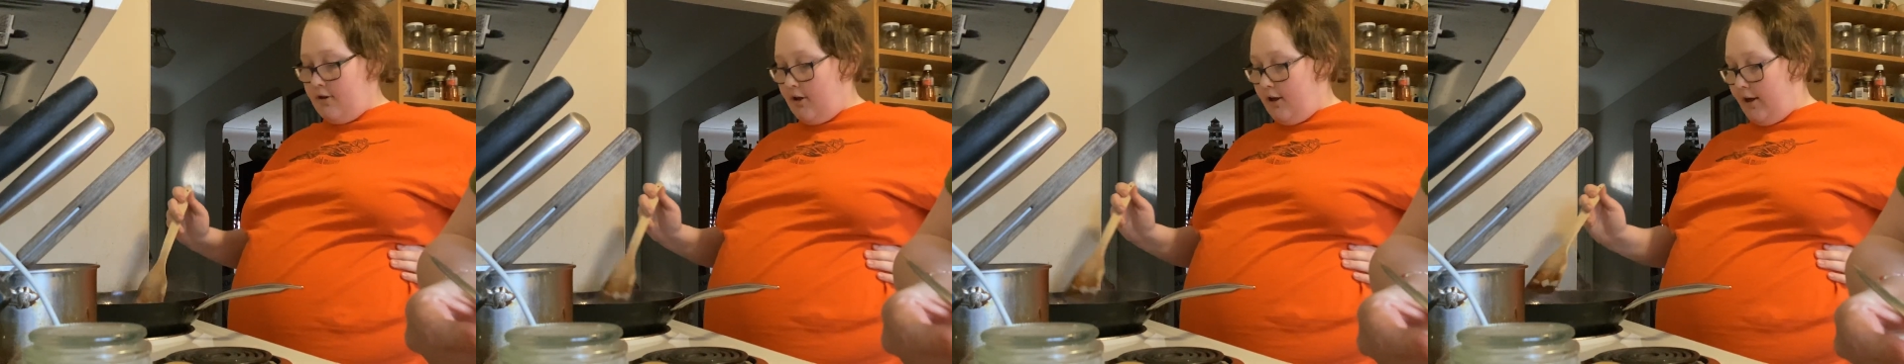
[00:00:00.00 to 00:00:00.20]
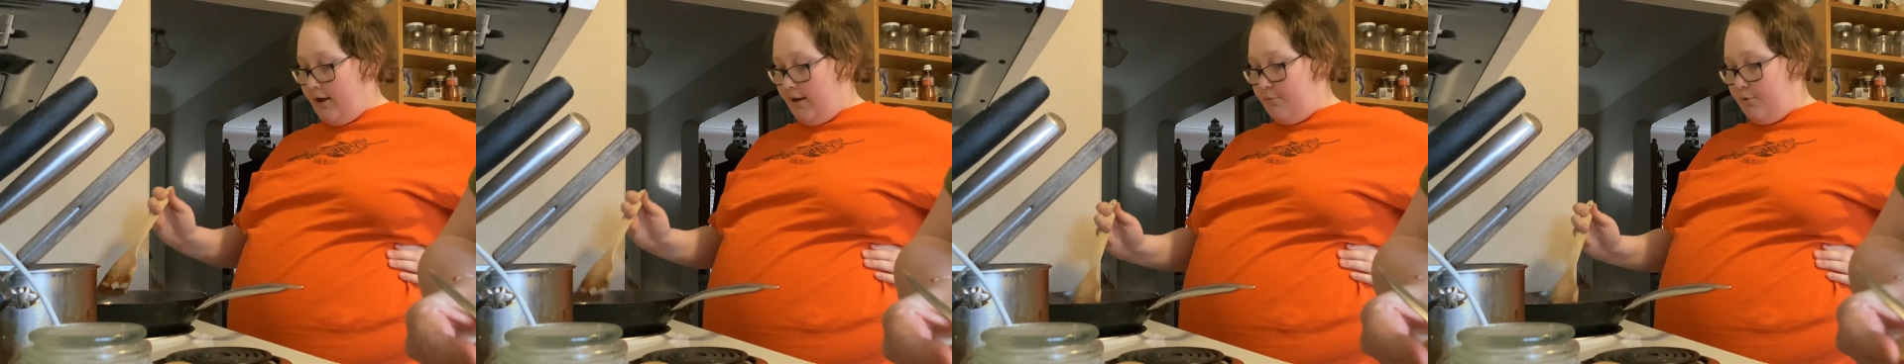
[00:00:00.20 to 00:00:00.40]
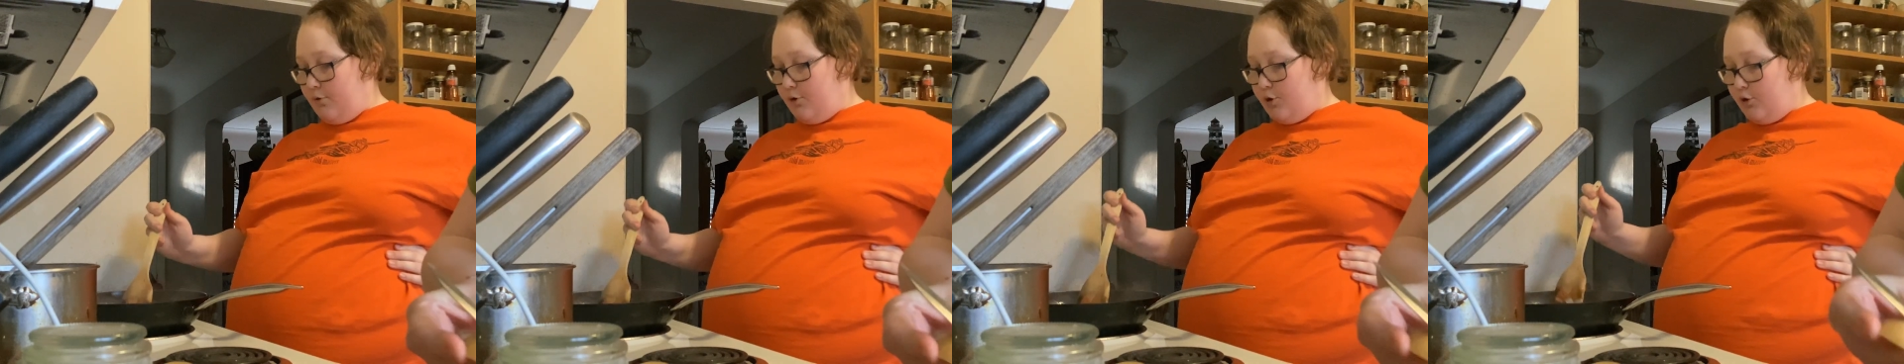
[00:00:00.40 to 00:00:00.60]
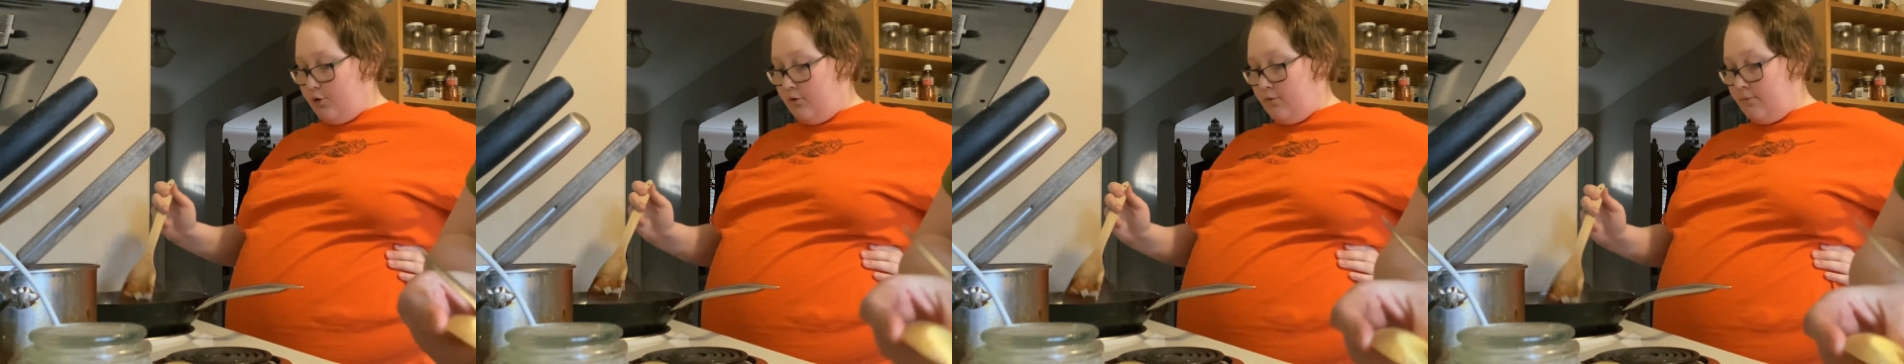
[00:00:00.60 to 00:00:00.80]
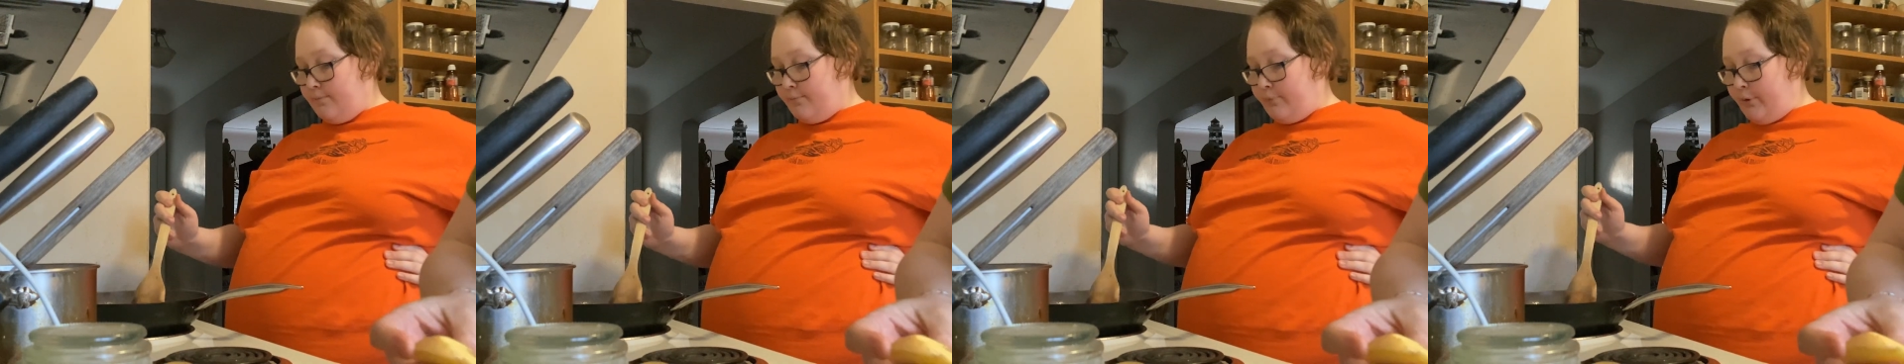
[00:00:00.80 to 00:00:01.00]
I will
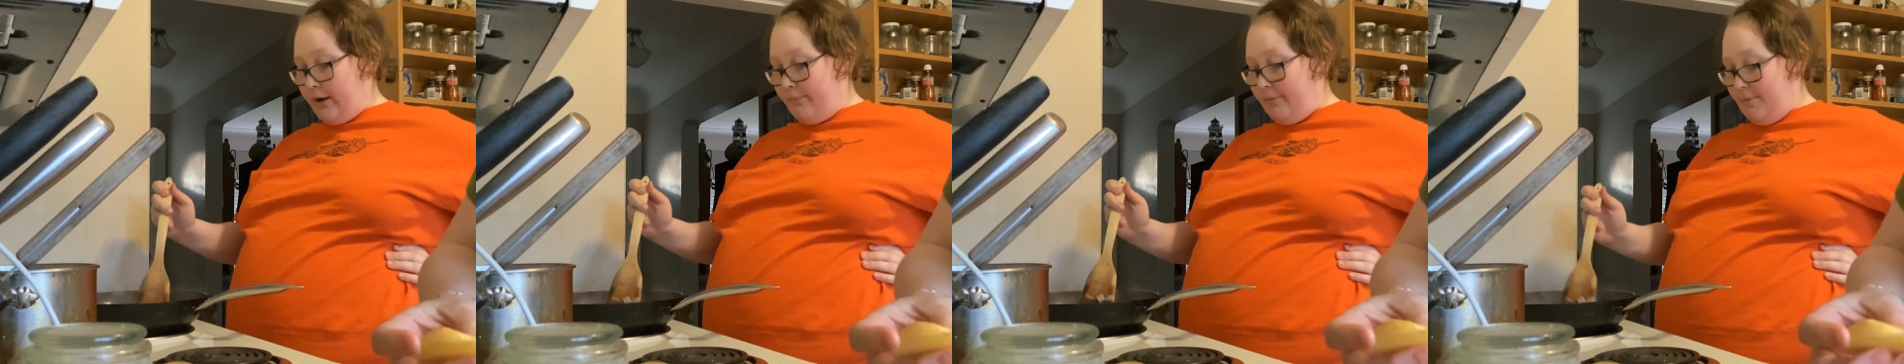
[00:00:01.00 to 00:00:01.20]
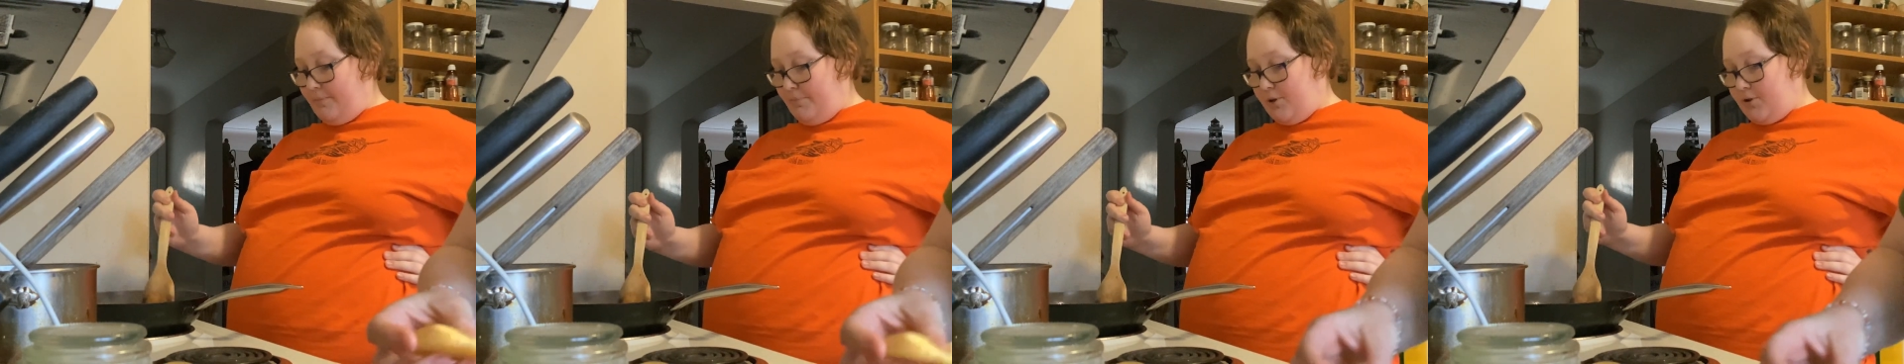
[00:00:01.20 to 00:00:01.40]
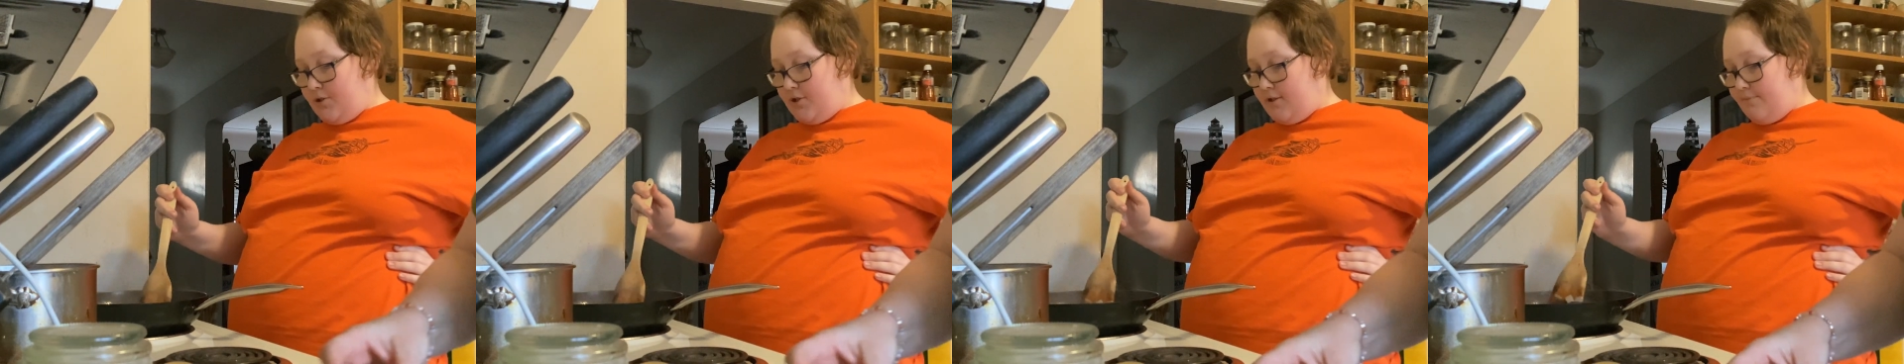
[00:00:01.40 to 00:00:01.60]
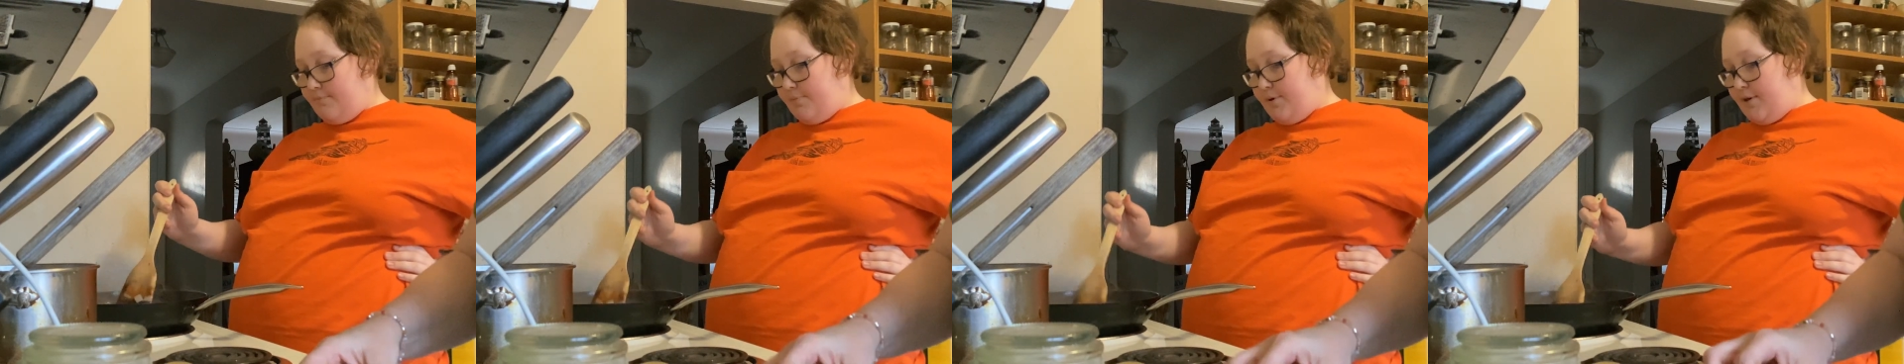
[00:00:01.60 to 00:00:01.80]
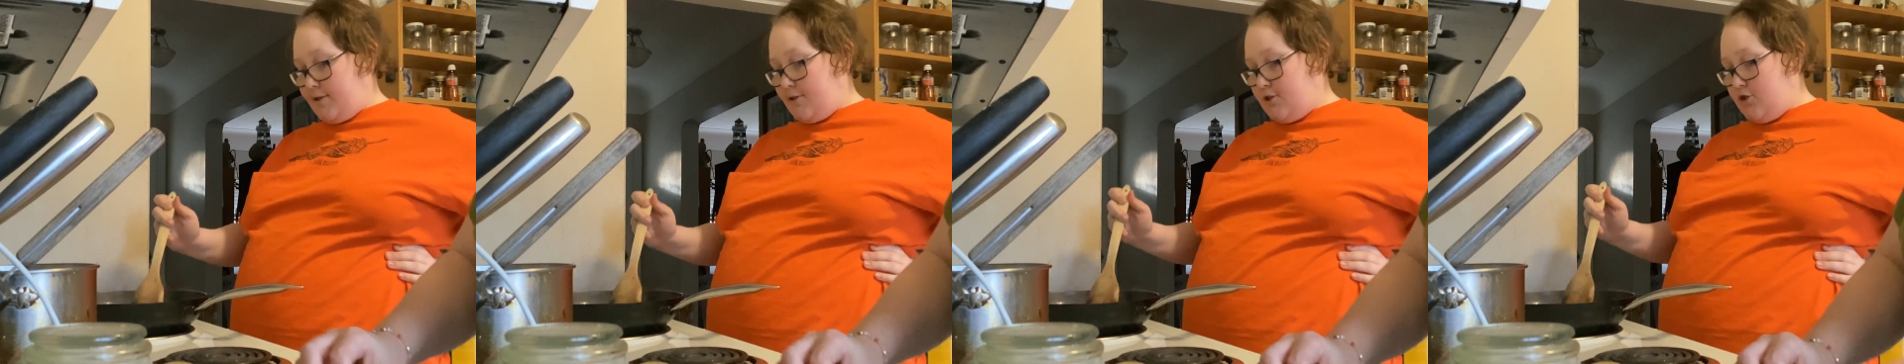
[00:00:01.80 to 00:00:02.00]
probably put some
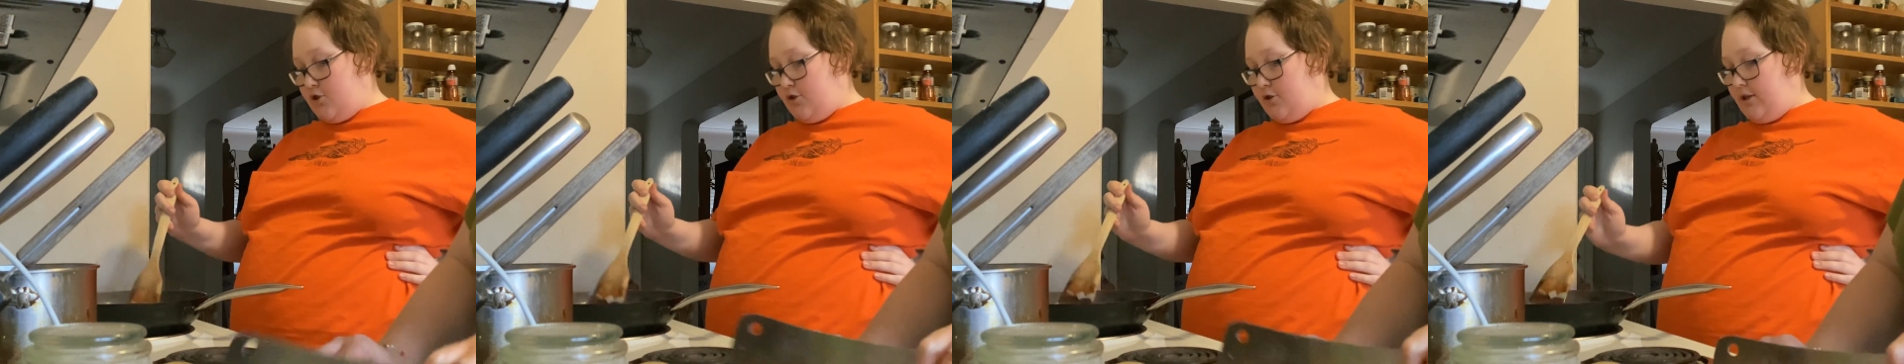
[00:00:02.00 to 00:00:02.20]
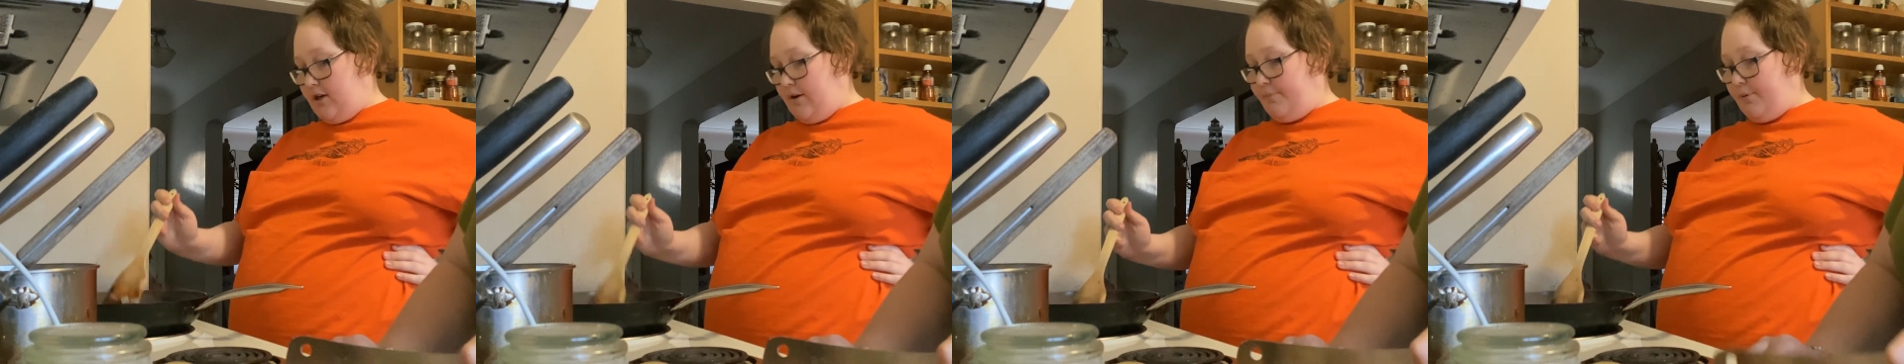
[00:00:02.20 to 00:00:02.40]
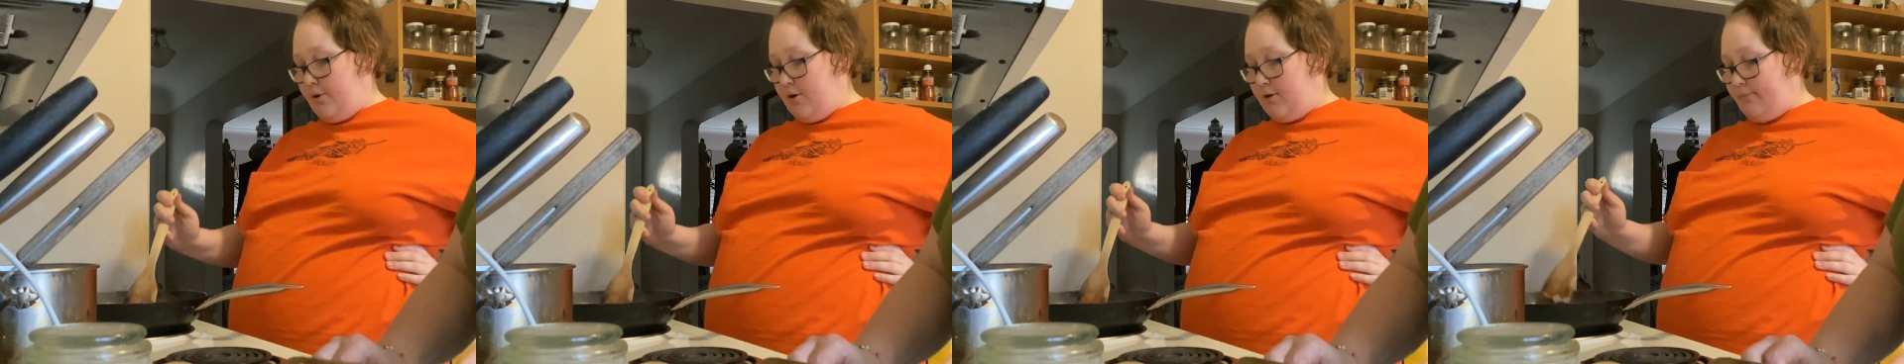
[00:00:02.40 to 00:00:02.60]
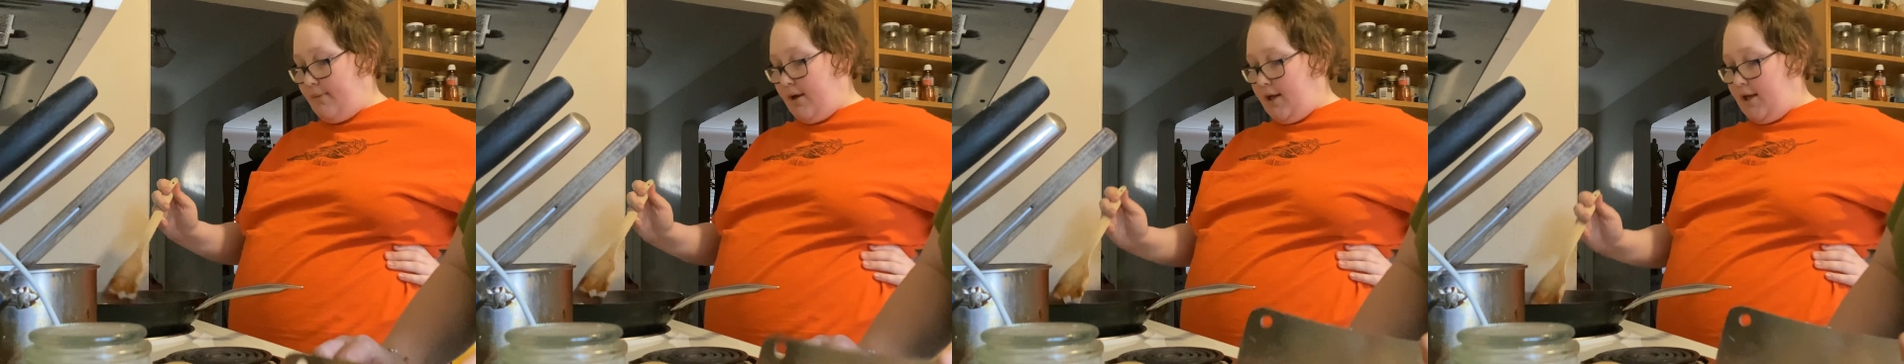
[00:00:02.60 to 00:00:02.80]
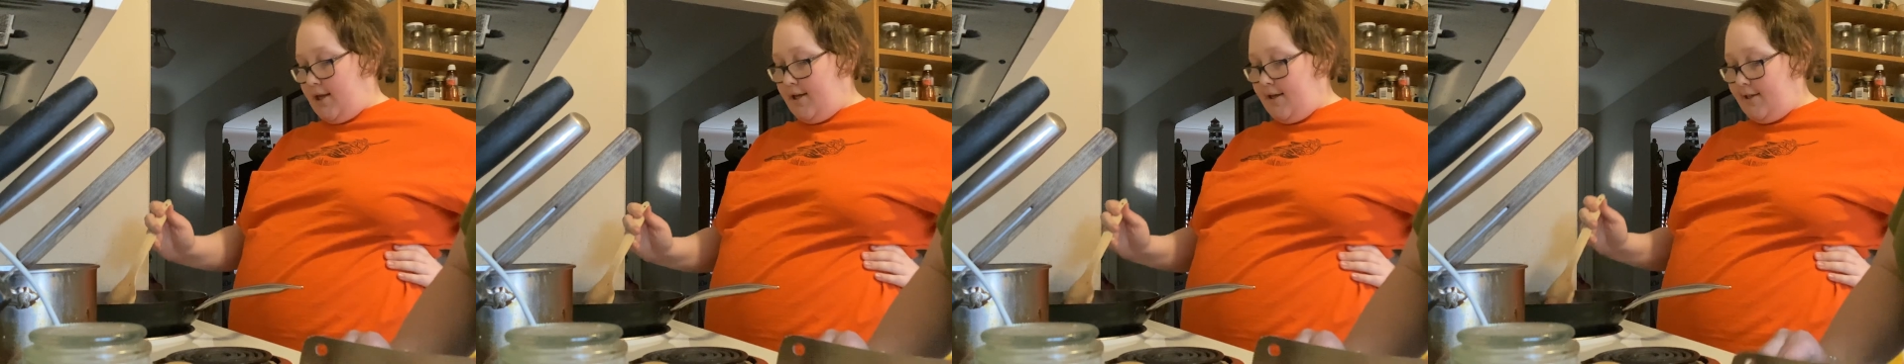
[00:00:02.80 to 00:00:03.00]
pictures up on my